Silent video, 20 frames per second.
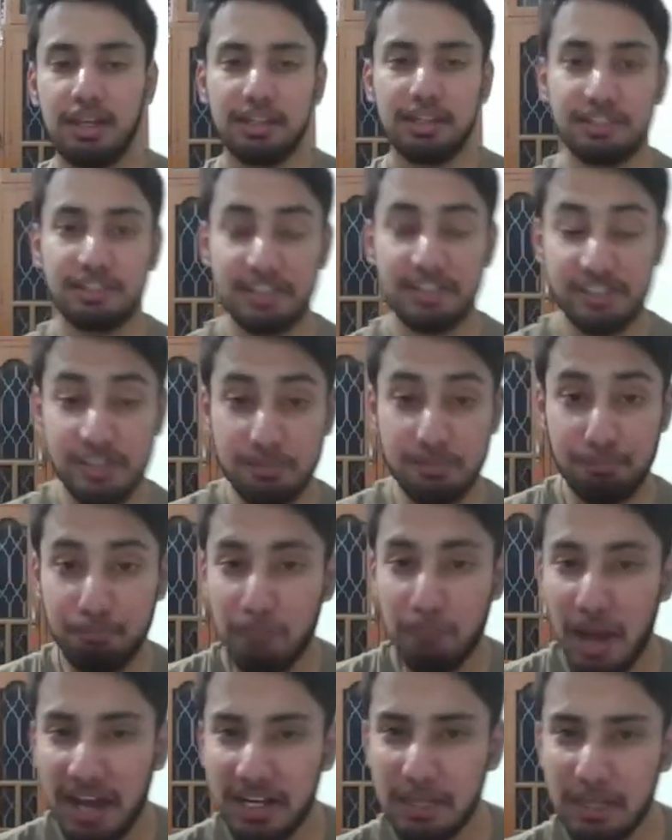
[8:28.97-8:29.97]
This lecture
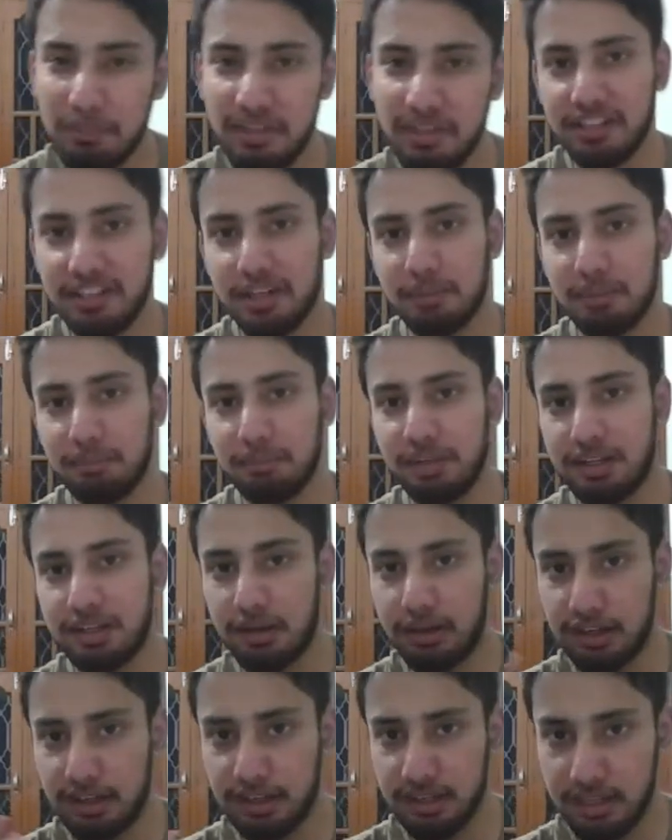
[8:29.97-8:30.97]
might be little
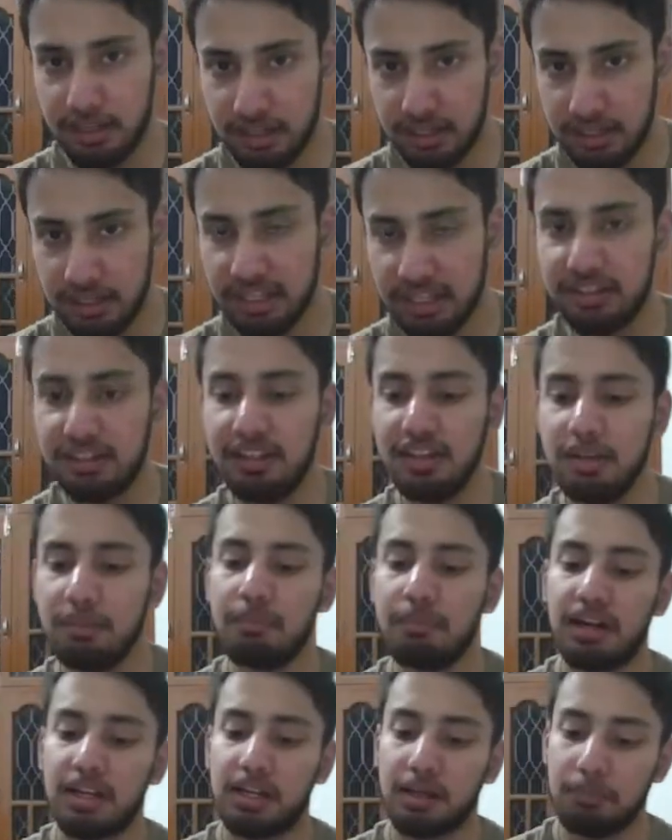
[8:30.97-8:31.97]
bit lengthy,
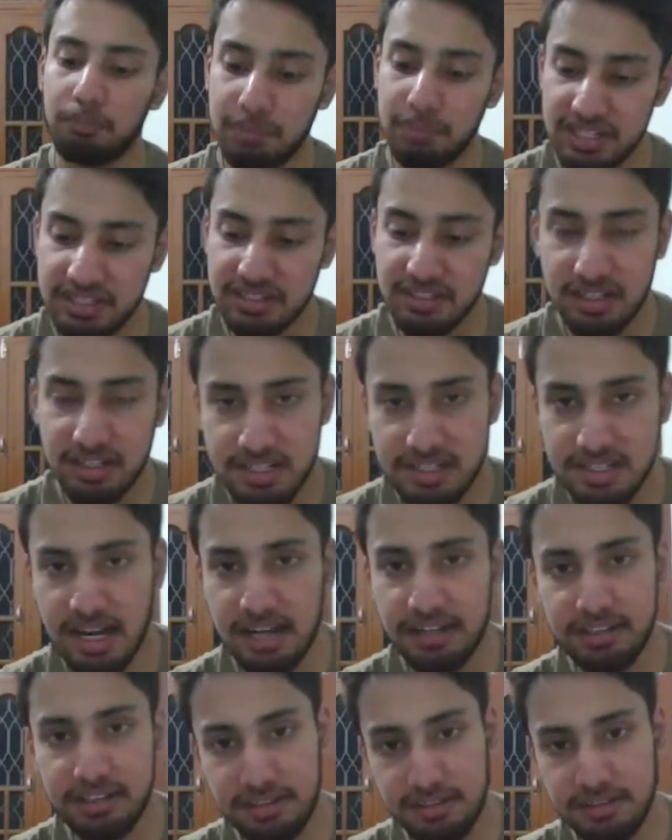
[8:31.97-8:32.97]
but please
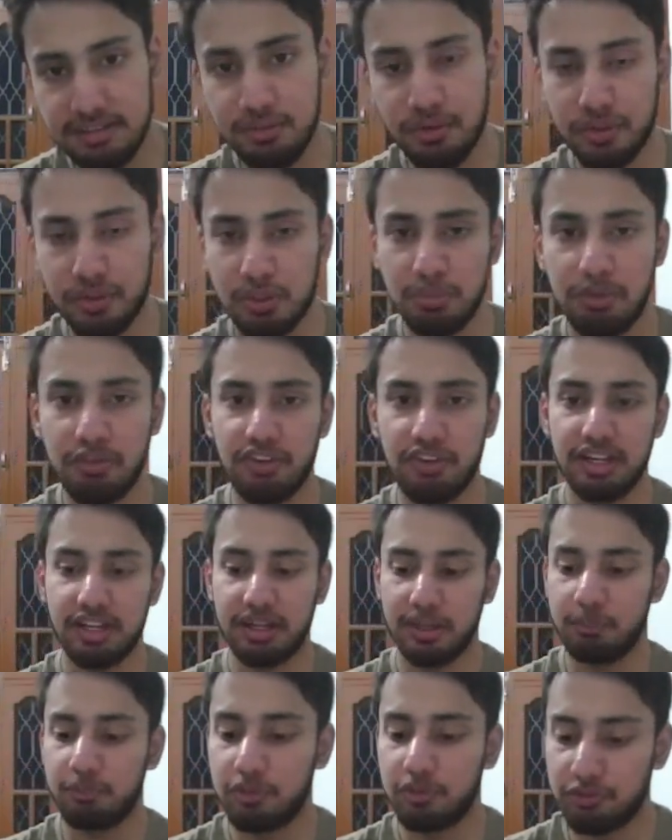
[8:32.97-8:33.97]
understand this is going to be very
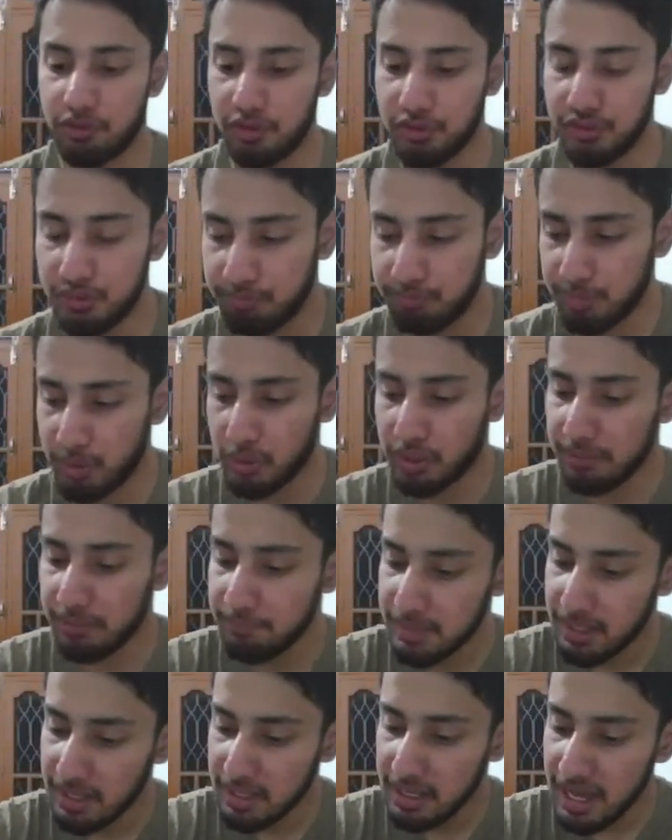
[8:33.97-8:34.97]
helpful for you. Okay,
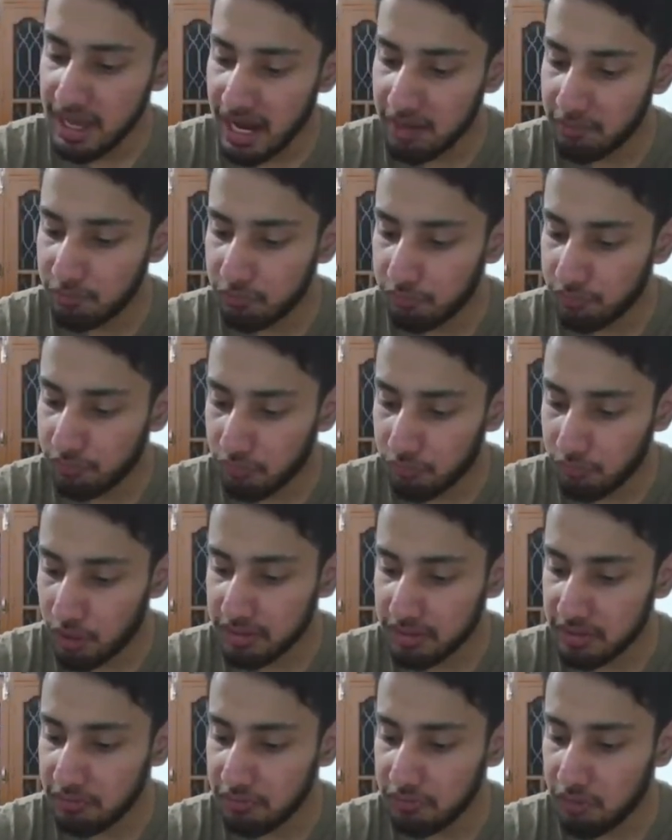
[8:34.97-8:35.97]
and
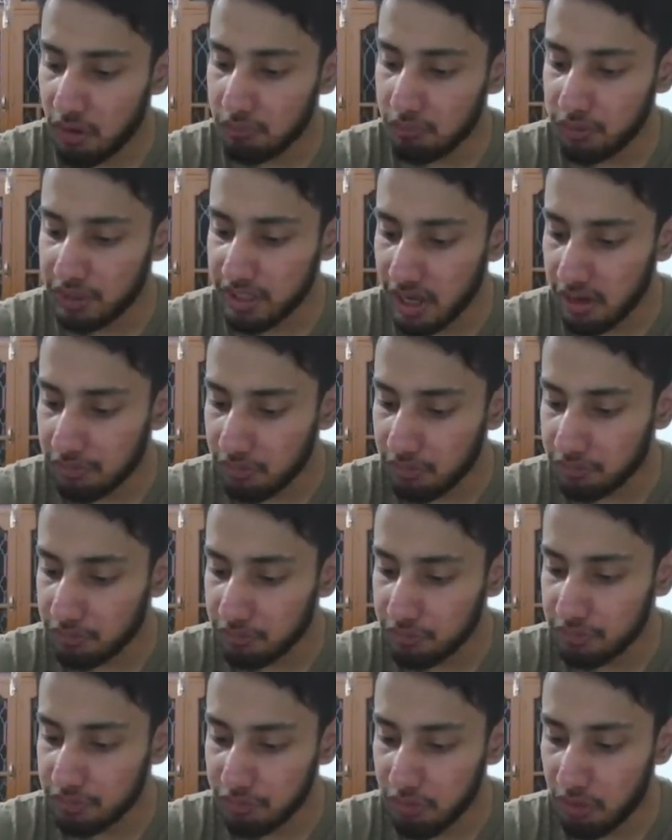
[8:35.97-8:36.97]
what is the form we have?
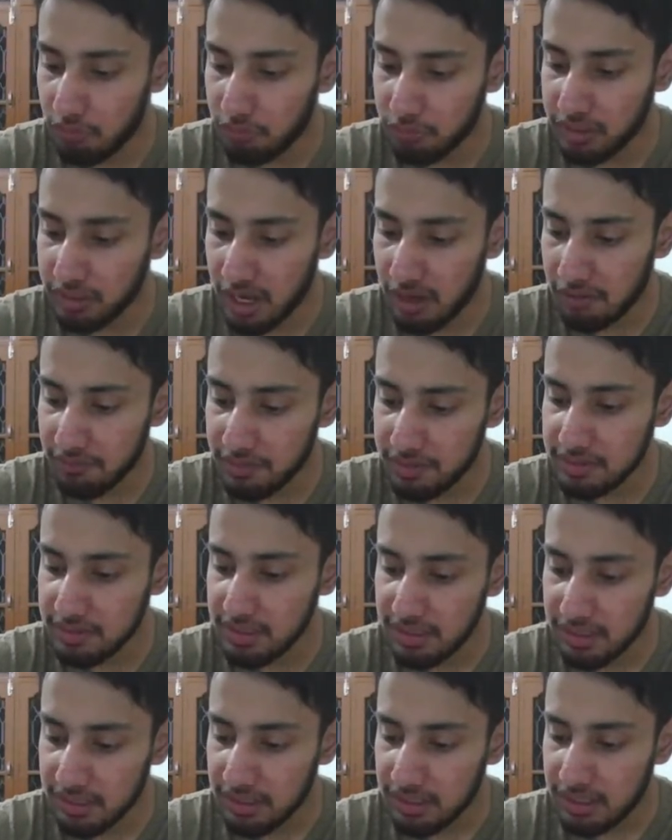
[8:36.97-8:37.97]
We have is
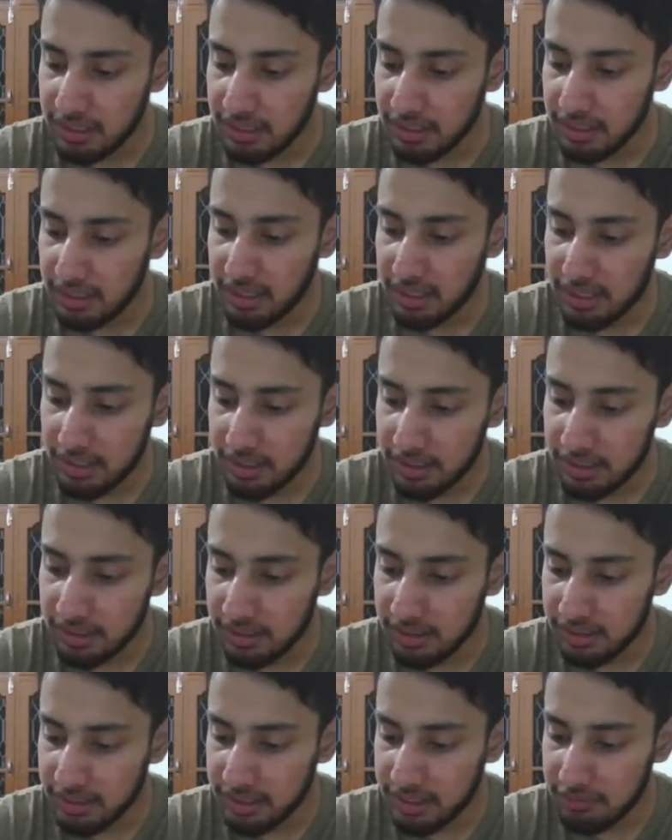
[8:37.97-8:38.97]

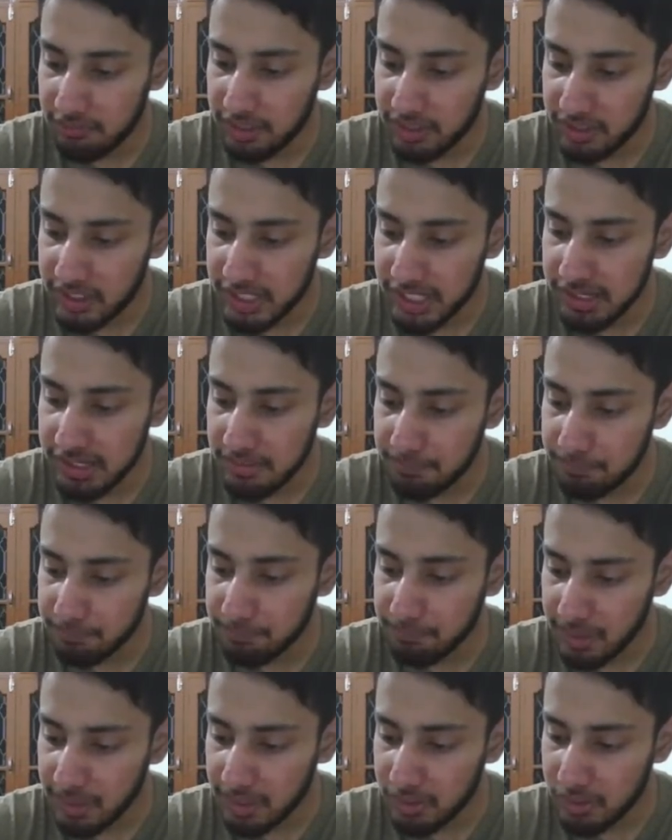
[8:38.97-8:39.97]
a1t
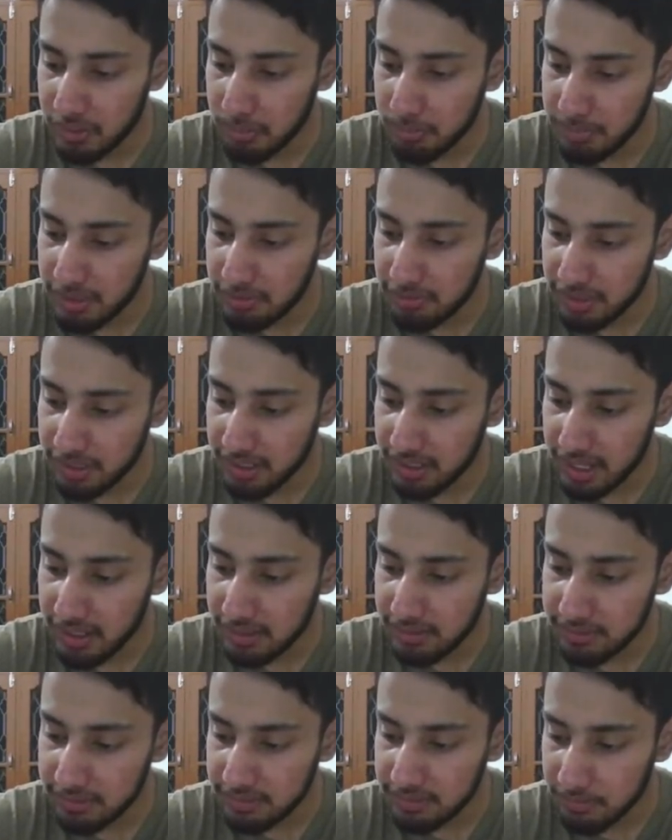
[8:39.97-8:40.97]
into
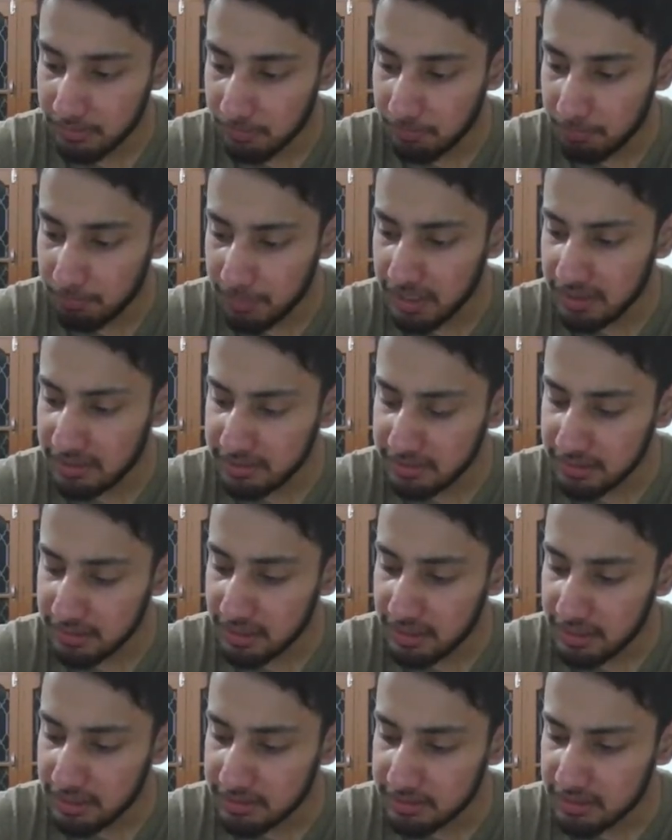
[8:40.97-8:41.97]
b1x plus
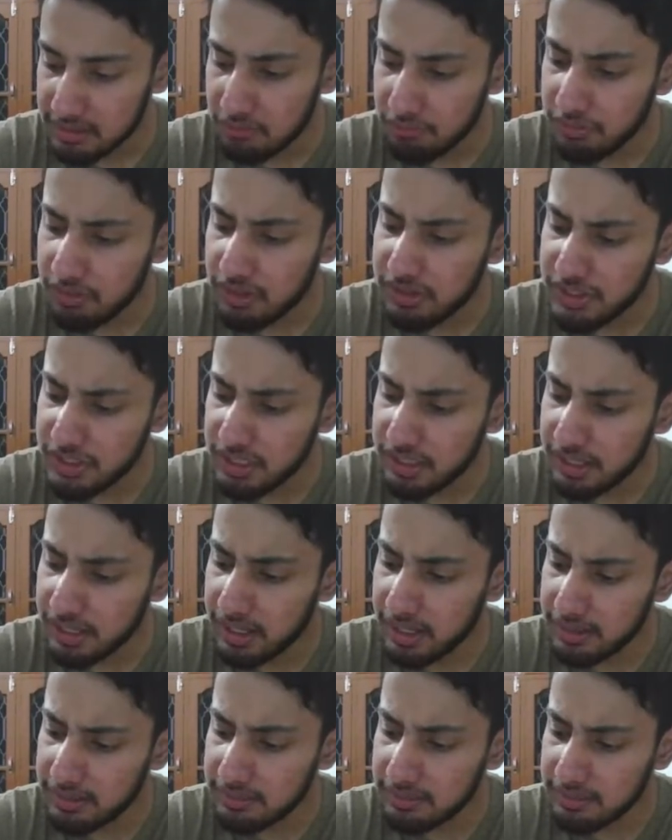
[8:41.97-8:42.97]
some function
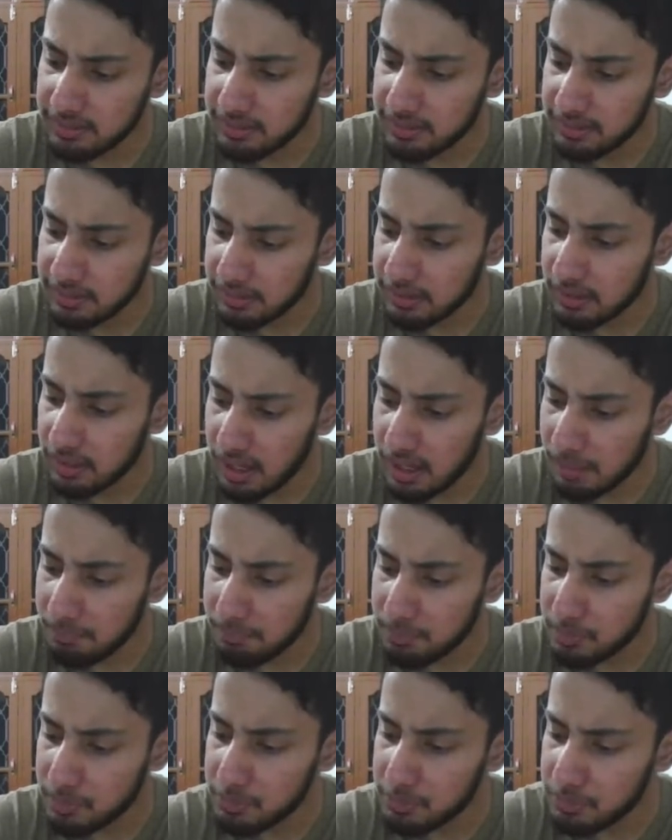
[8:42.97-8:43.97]
x
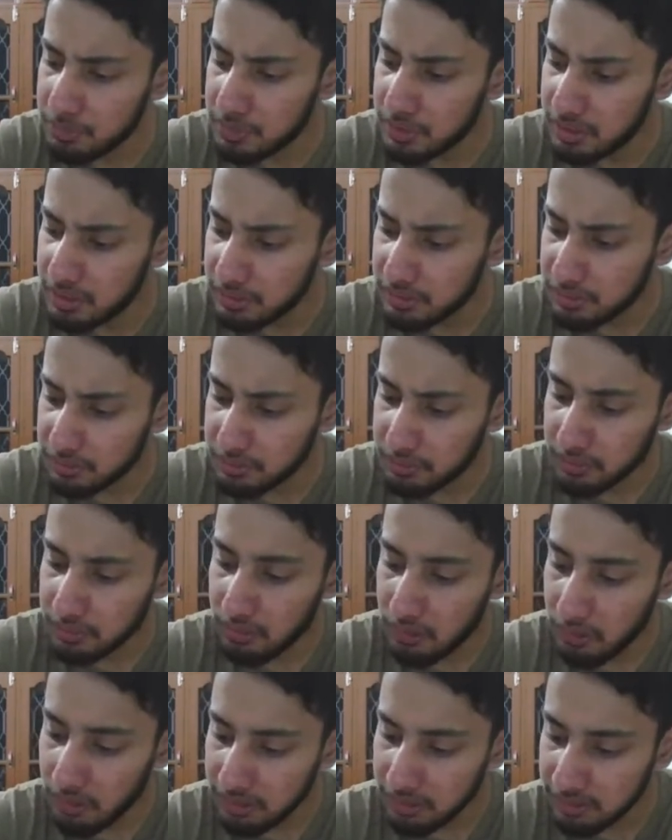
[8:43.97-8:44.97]
up to so
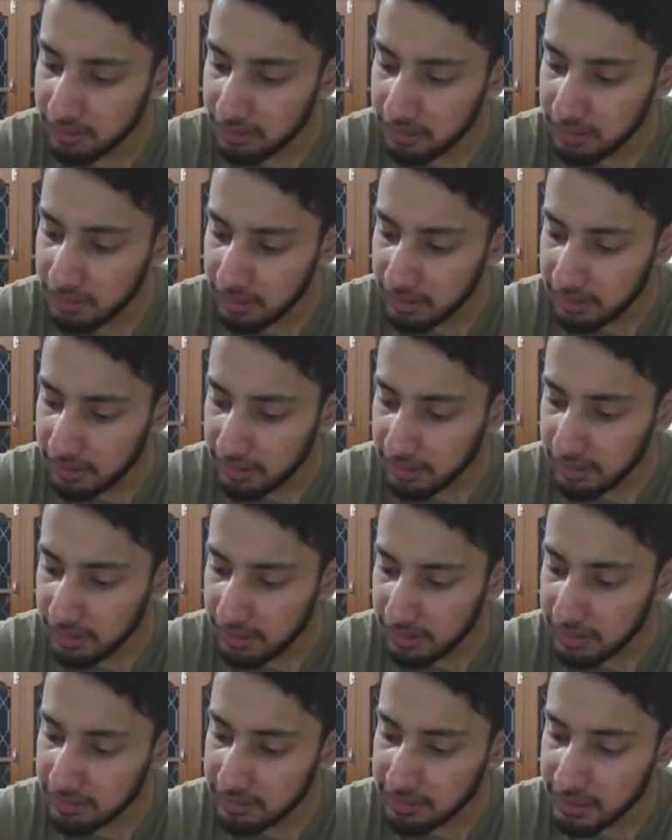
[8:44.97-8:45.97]
on
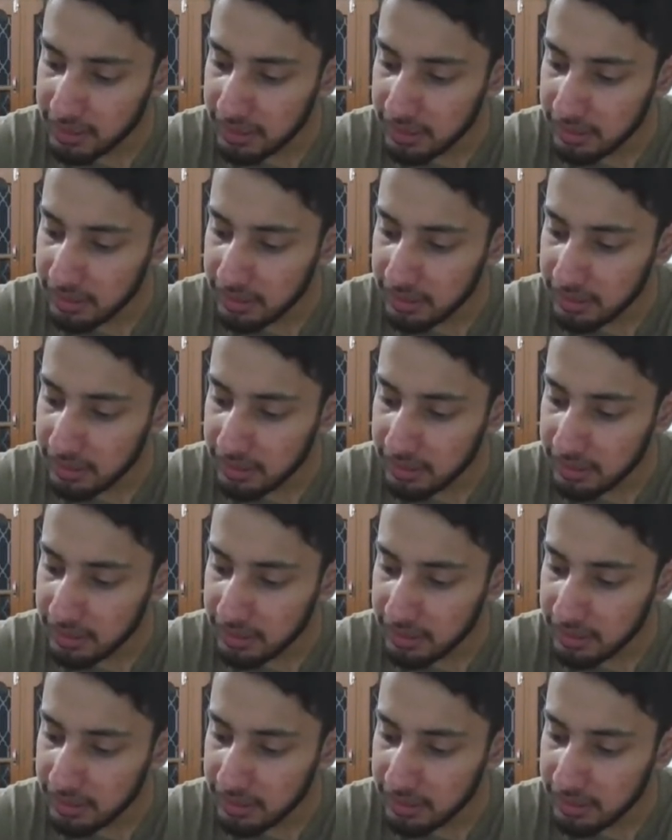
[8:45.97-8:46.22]
ant